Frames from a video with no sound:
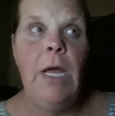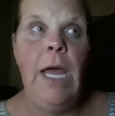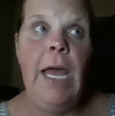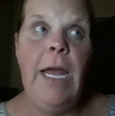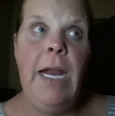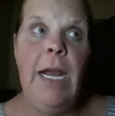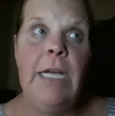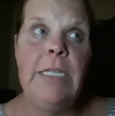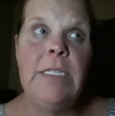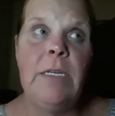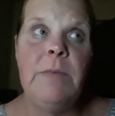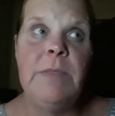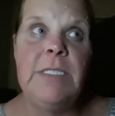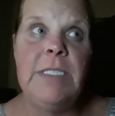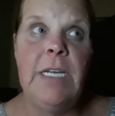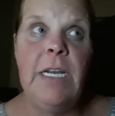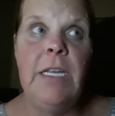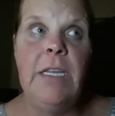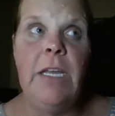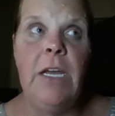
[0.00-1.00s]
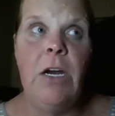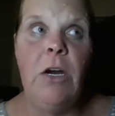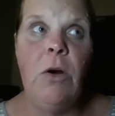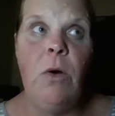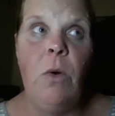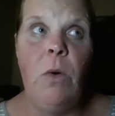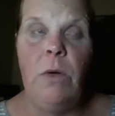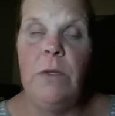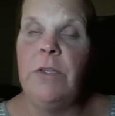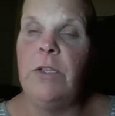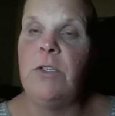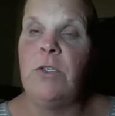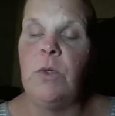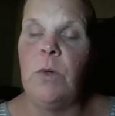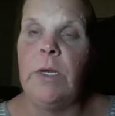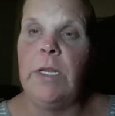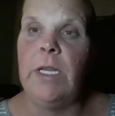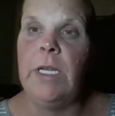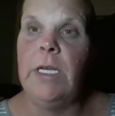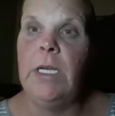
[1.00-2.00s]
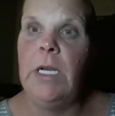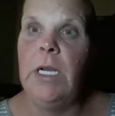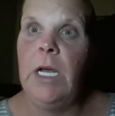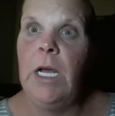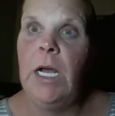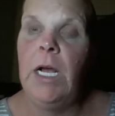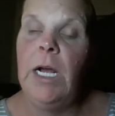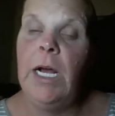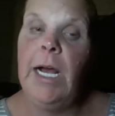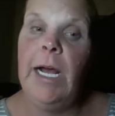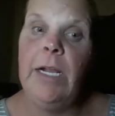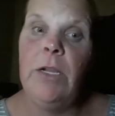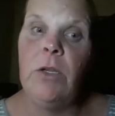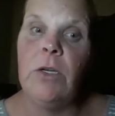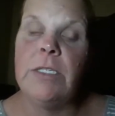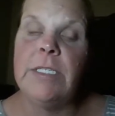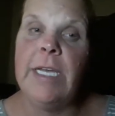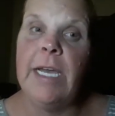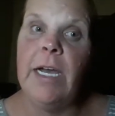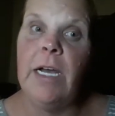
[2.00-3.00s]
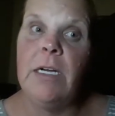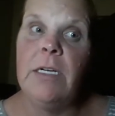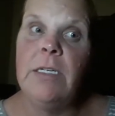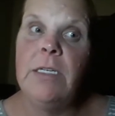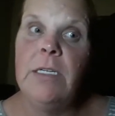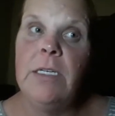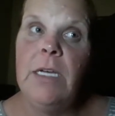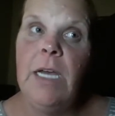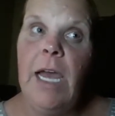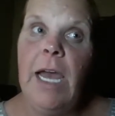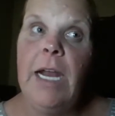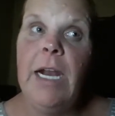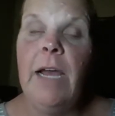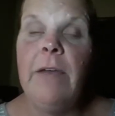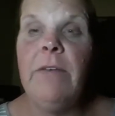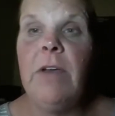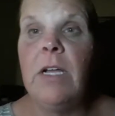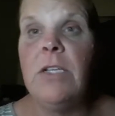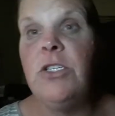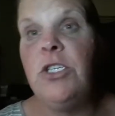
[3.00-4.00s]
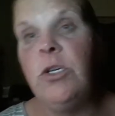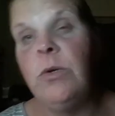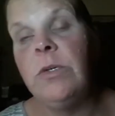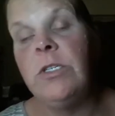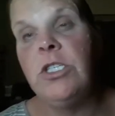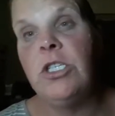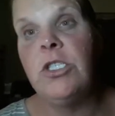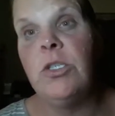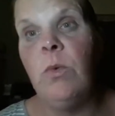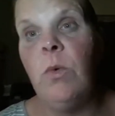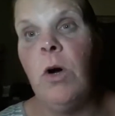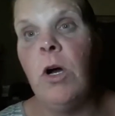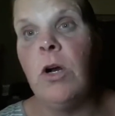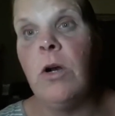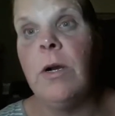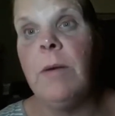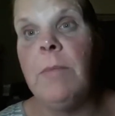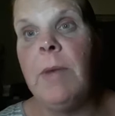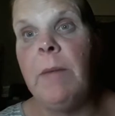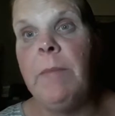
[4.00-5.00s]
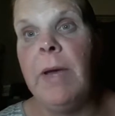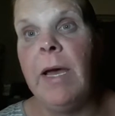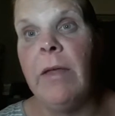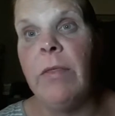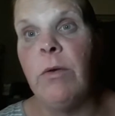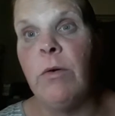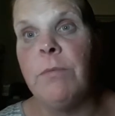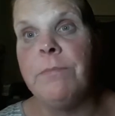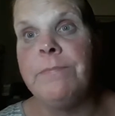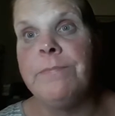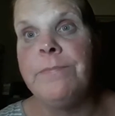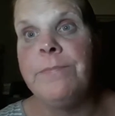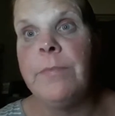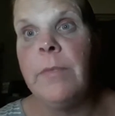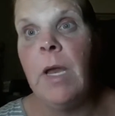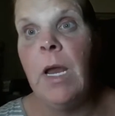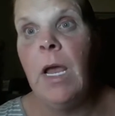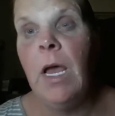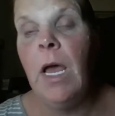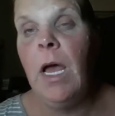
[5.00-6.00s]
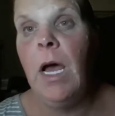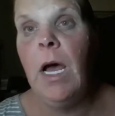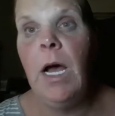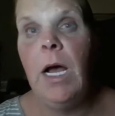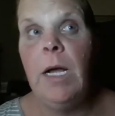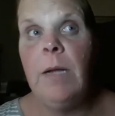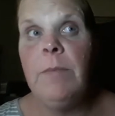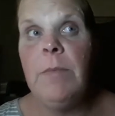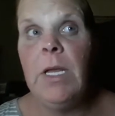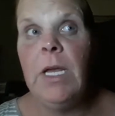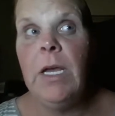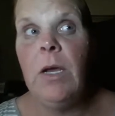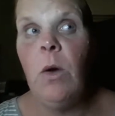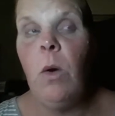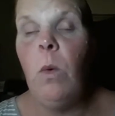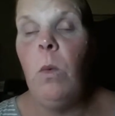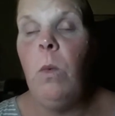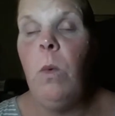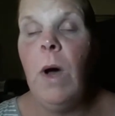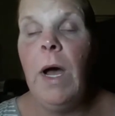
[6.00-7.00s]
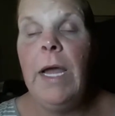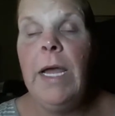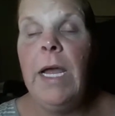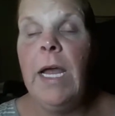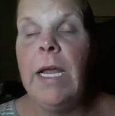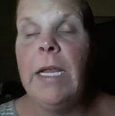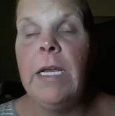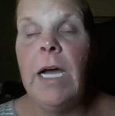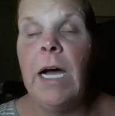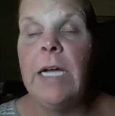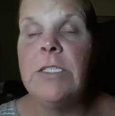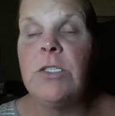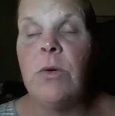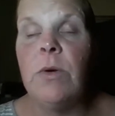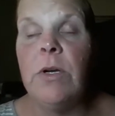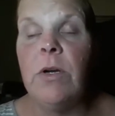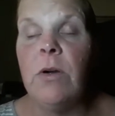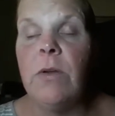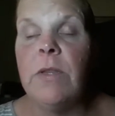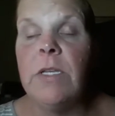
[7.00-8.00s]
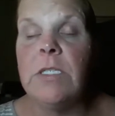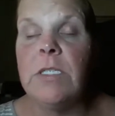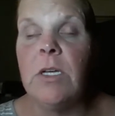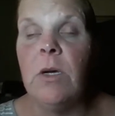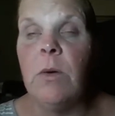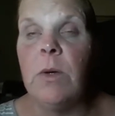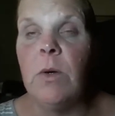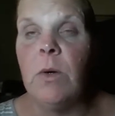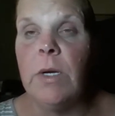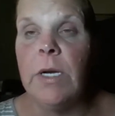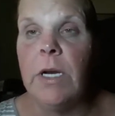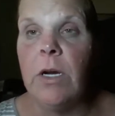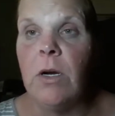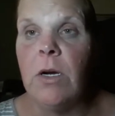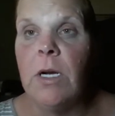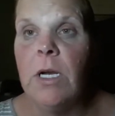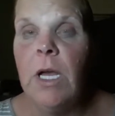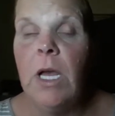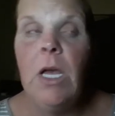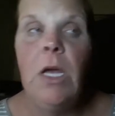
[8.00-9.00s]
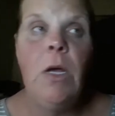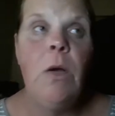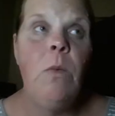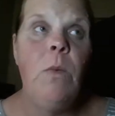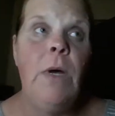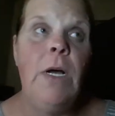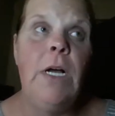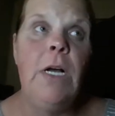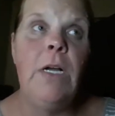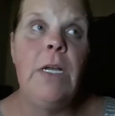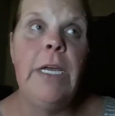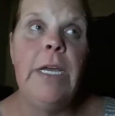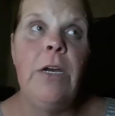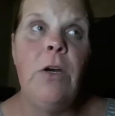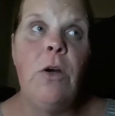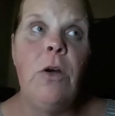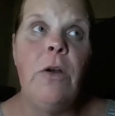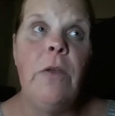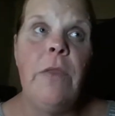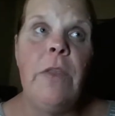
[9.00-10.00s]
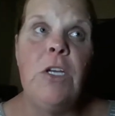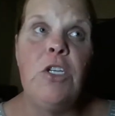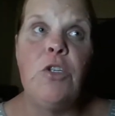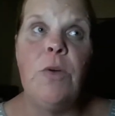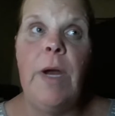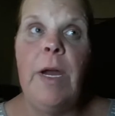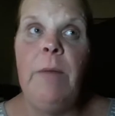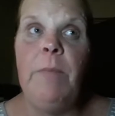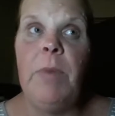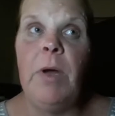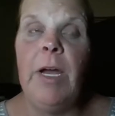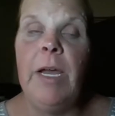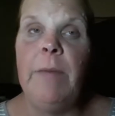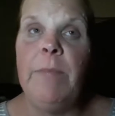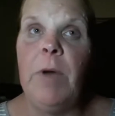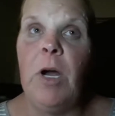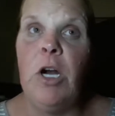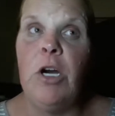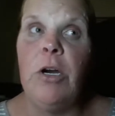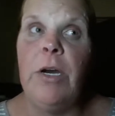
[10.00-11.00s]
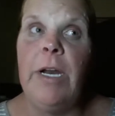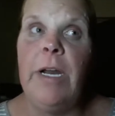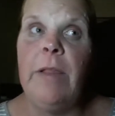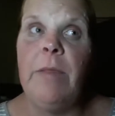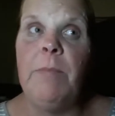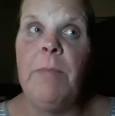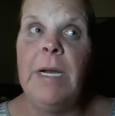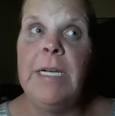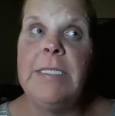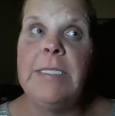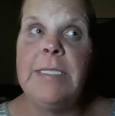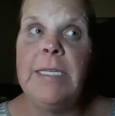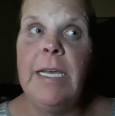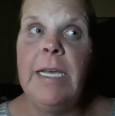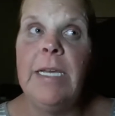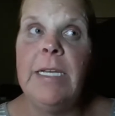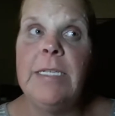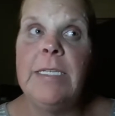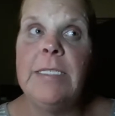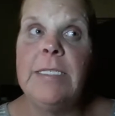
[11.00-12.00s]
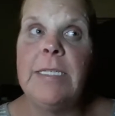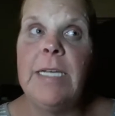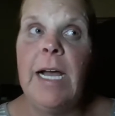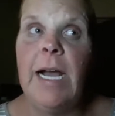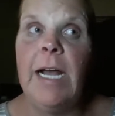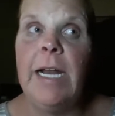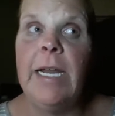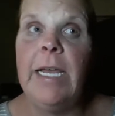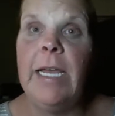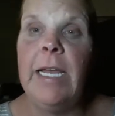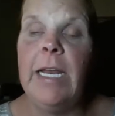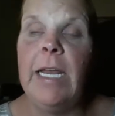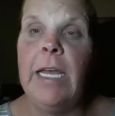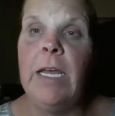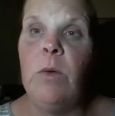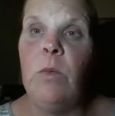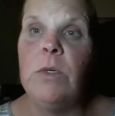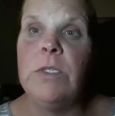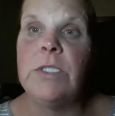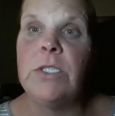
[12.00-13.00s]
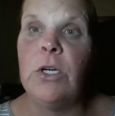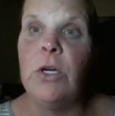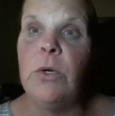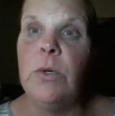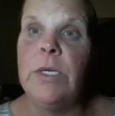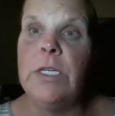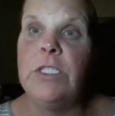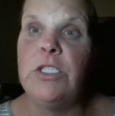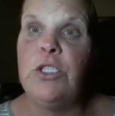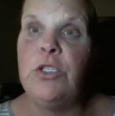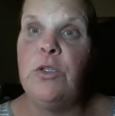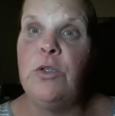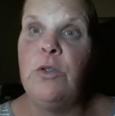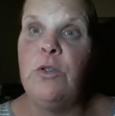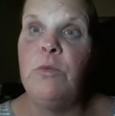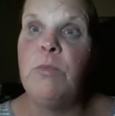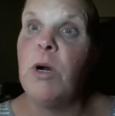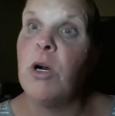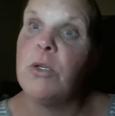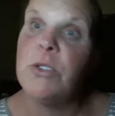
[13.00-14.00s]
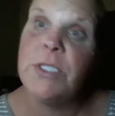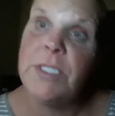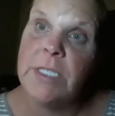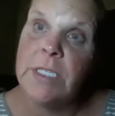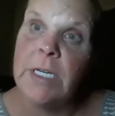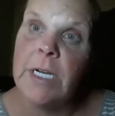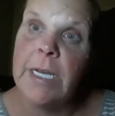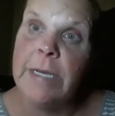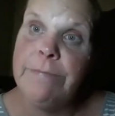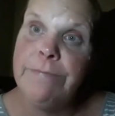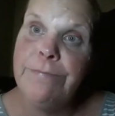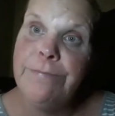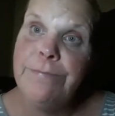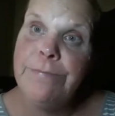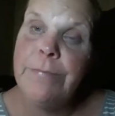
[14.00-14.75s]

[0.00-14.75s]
And as I'm sitting there on the toilet, I look down and I've got two inches of water in my bathroom. I'm like, what in God's green earth is going on here? Well, here, the drain pipe underneath my sink decided it was going to burst tonight.